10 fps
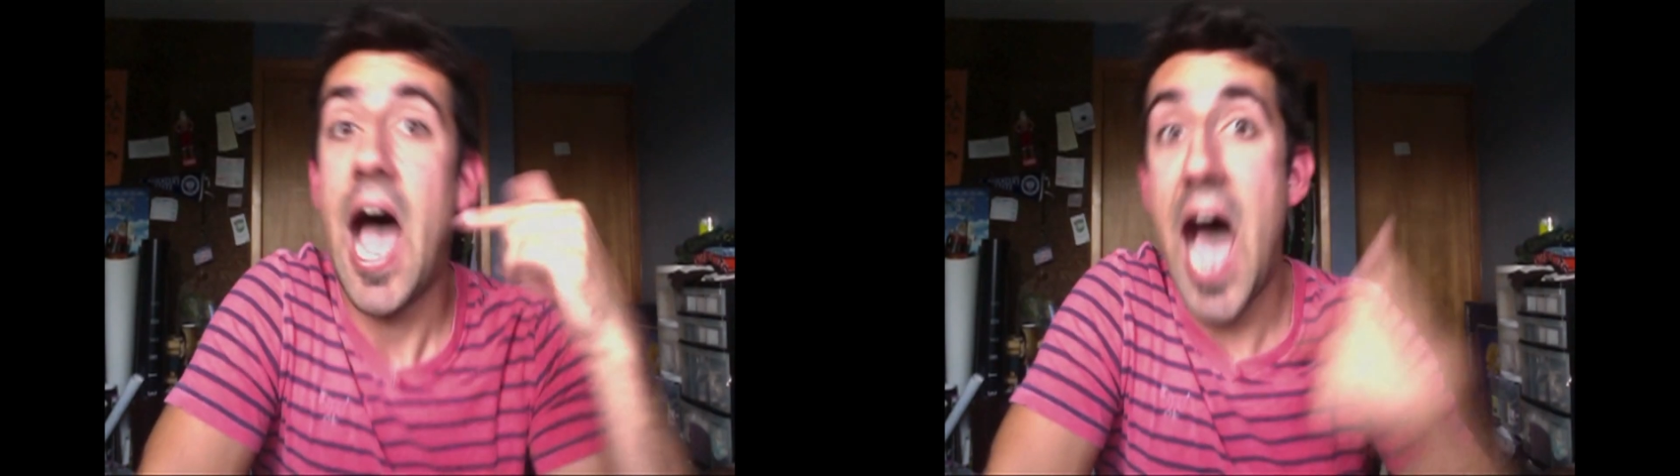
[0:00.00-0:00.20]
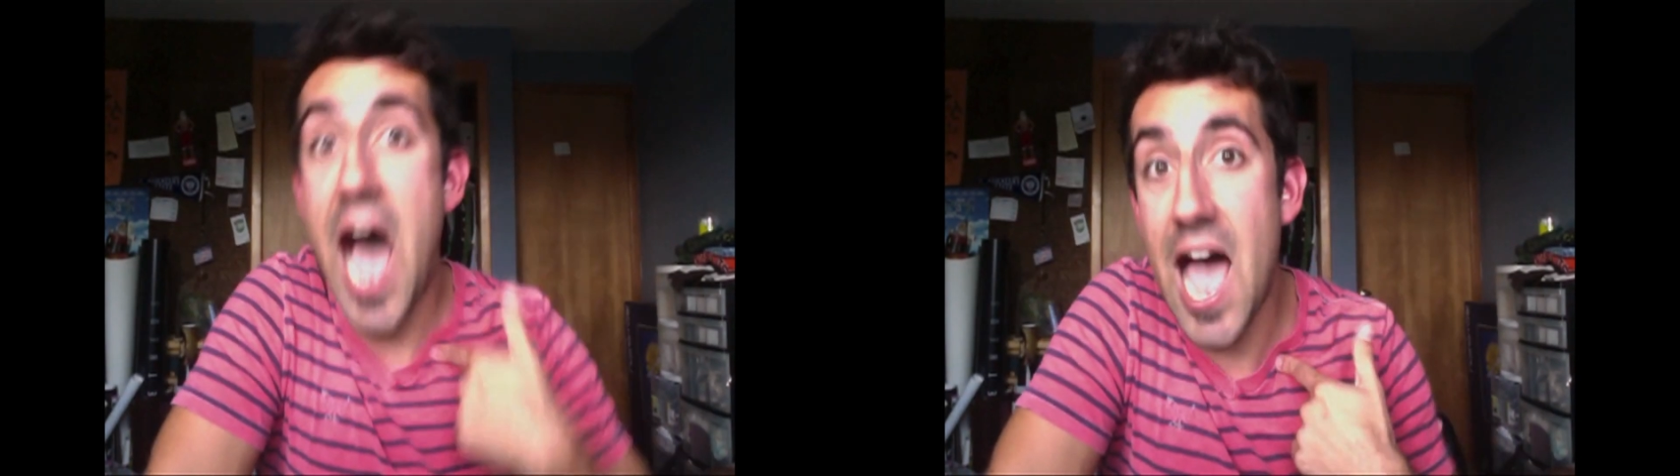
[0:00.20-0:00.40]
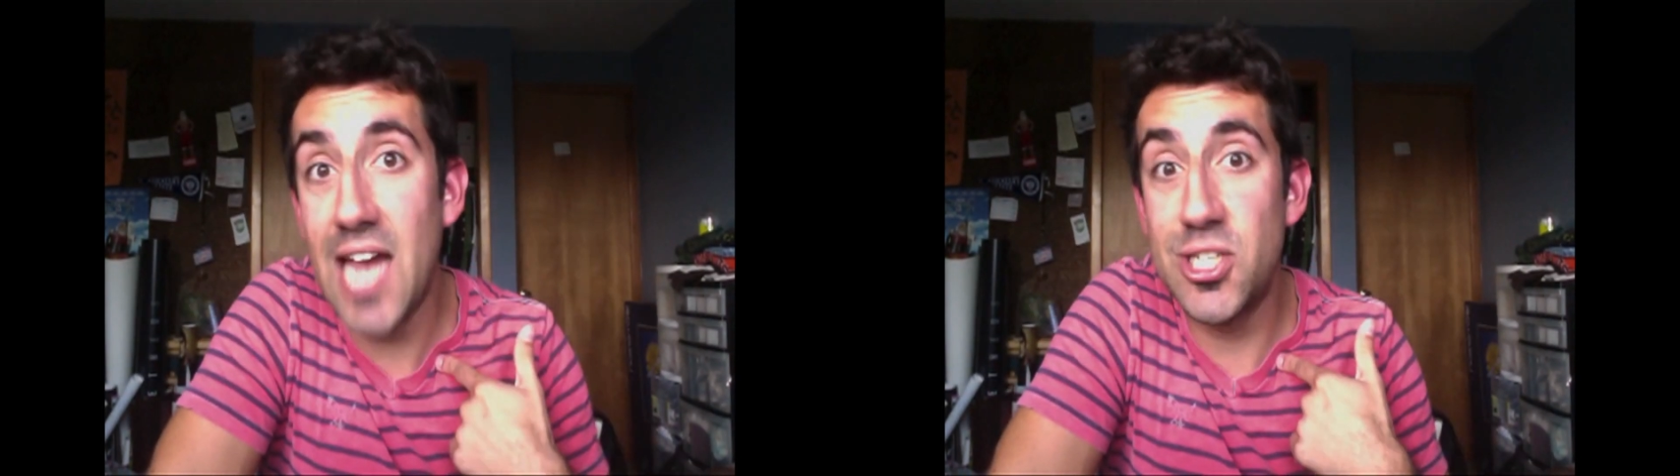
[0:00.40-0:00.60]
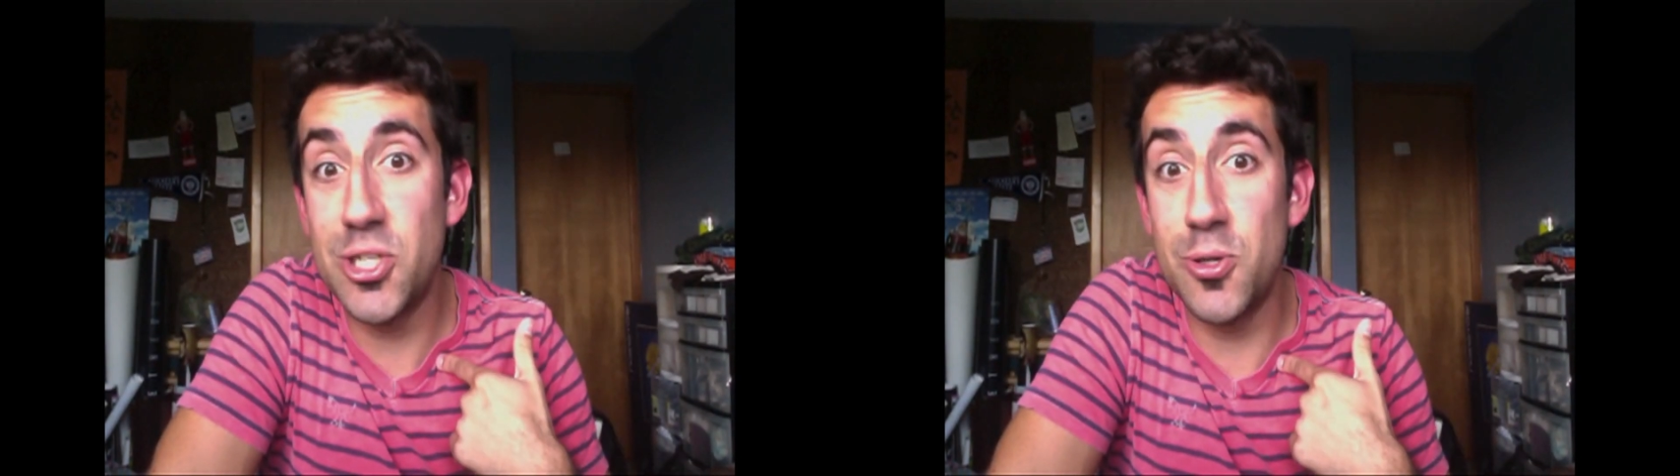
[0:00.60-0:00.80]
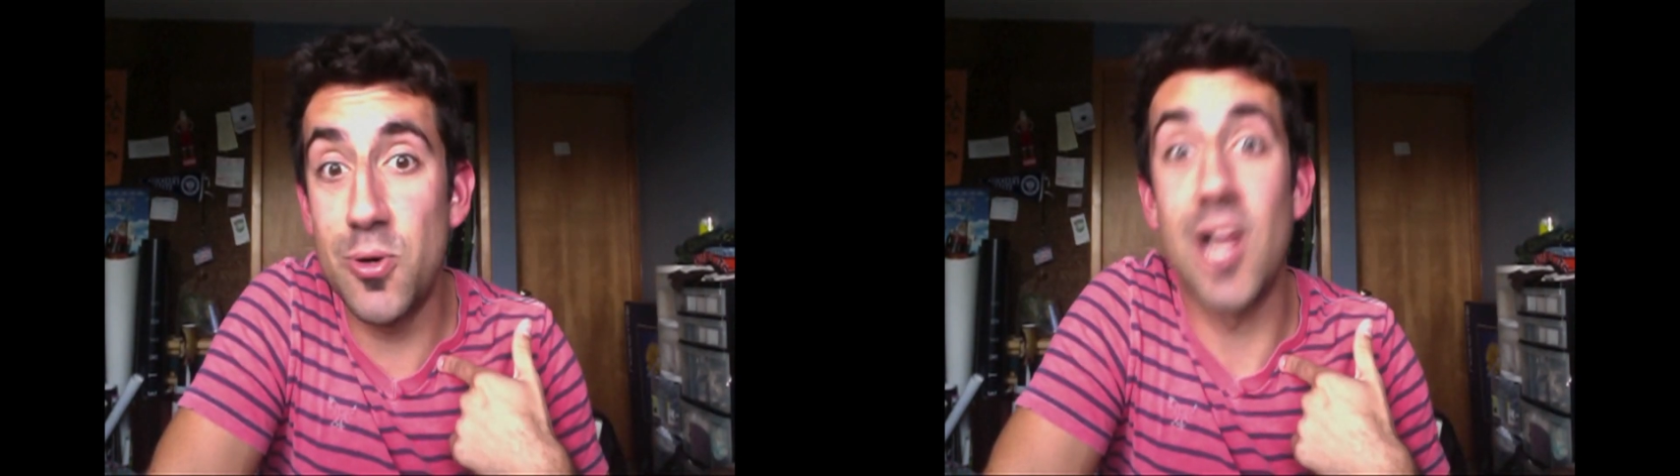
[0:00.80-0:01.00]
I
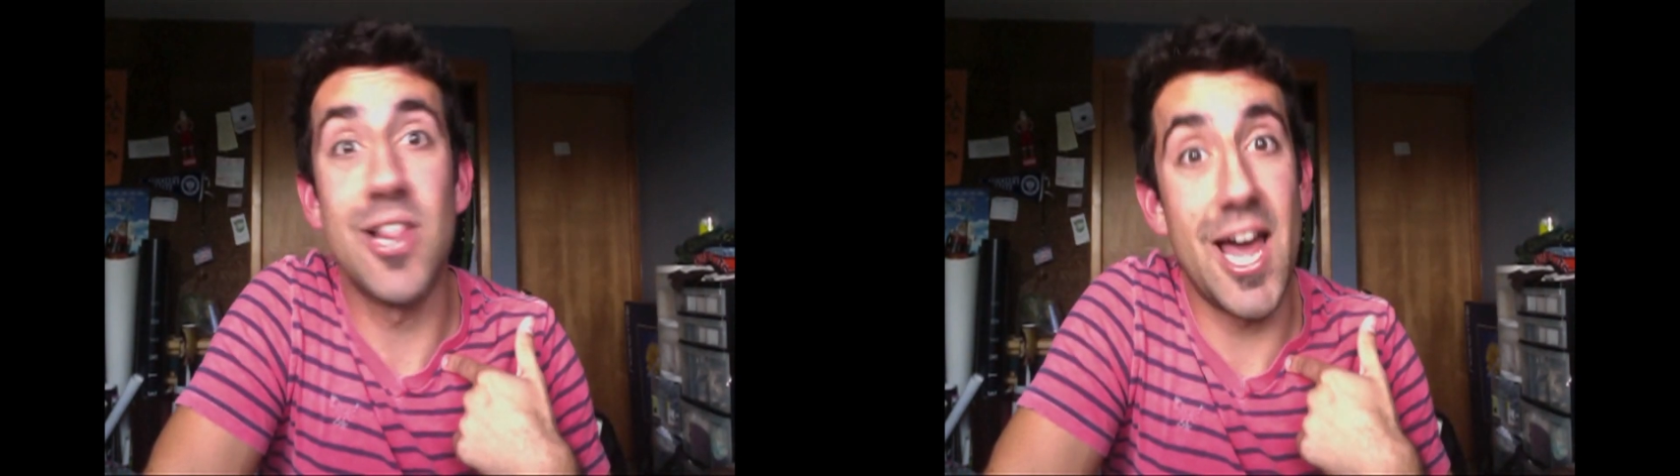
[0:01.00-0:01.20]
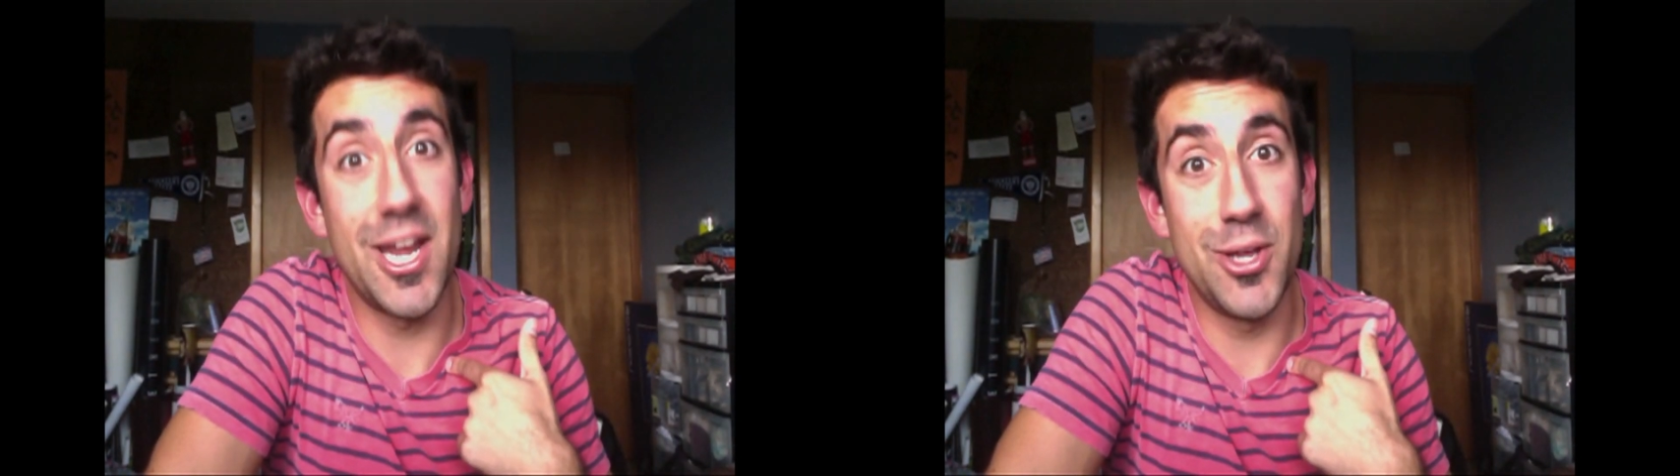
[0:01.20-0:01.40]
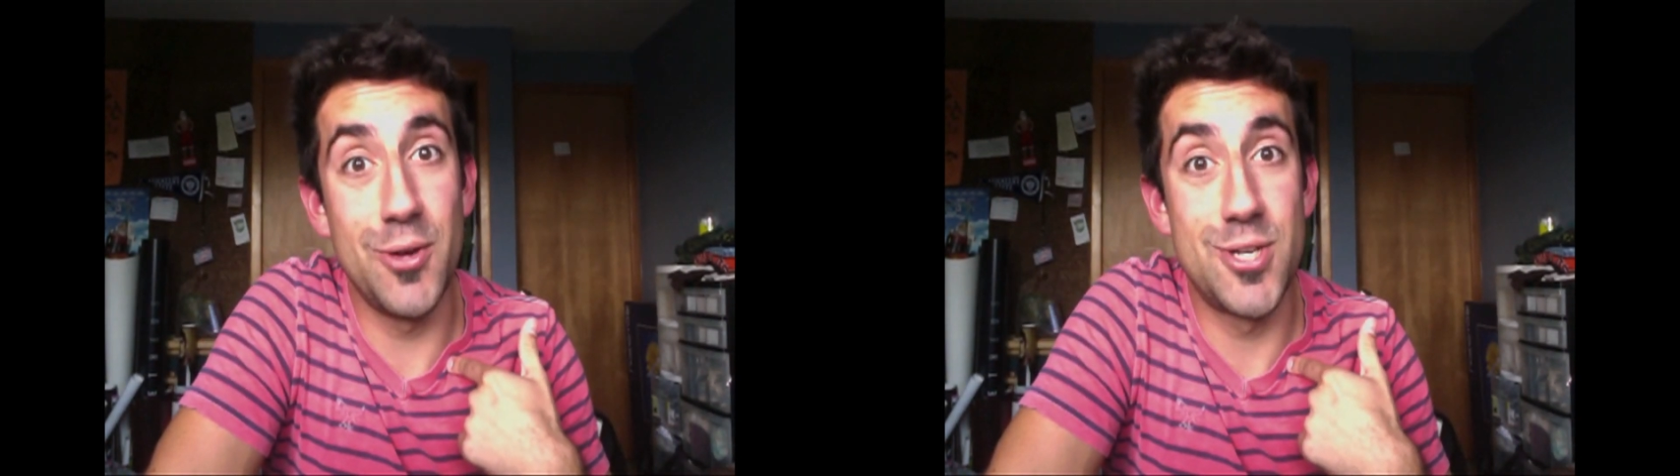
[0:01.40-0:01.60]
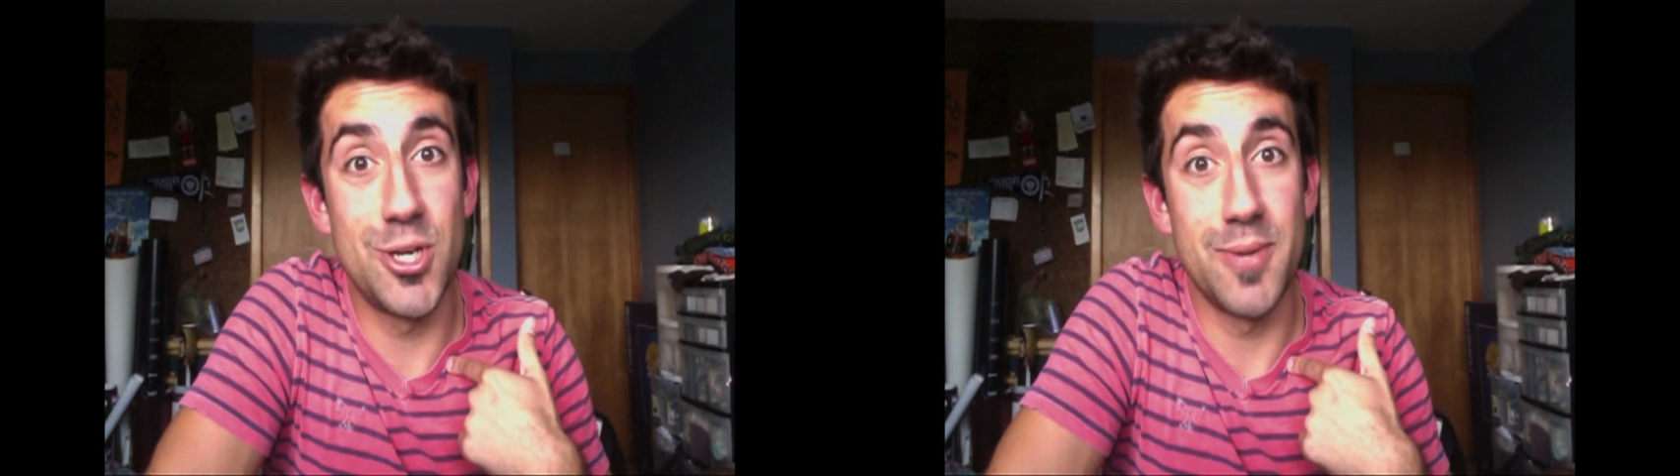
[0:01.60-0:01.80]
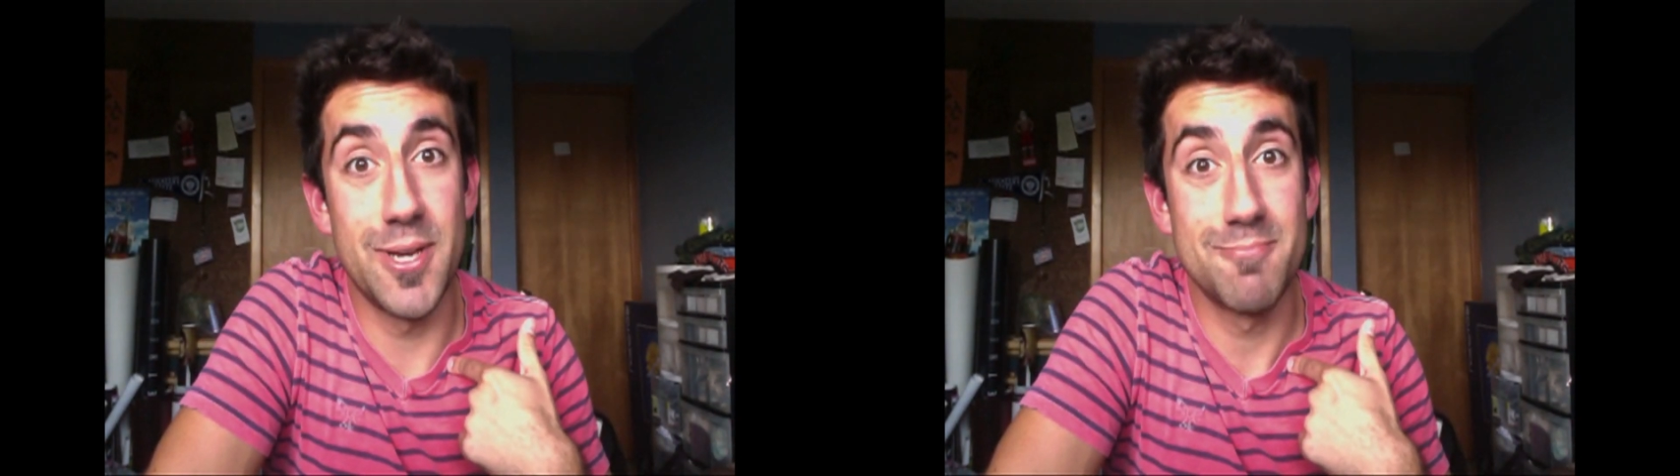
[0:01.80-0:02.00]
do a lot of YouTubing.